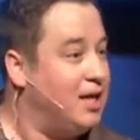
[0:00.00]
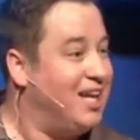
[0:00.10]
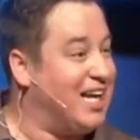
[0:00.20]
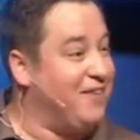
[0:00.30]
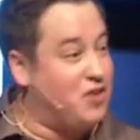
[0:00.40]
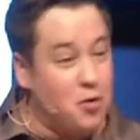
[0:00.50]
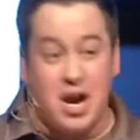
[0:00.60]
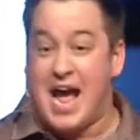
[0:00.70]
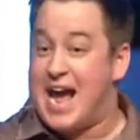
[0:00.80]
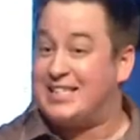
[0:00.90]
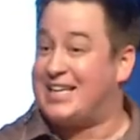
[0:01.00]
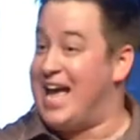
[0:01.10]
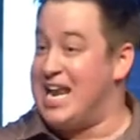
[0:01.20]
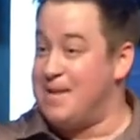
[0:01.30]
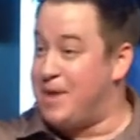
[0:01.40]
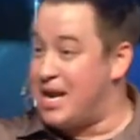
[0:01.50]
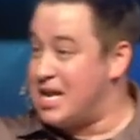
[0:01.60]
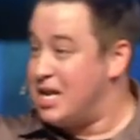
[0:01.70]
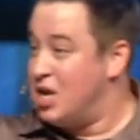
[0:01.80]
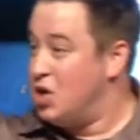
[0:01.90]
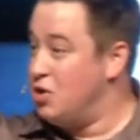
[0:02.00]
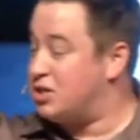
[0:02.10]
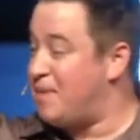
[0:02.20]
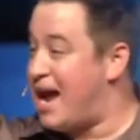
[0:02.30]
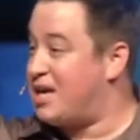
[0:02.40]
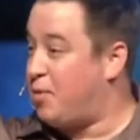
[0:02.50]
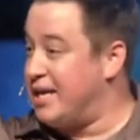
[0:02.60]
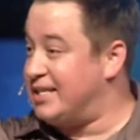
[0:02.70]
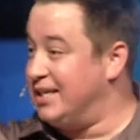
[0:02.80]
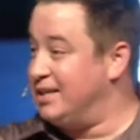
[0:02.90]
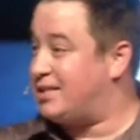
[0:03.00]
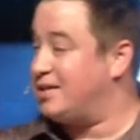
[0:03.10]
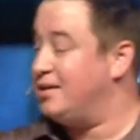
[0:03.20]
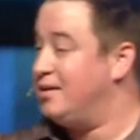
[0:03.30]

Like if you were to ask anybody who's my acquaintance,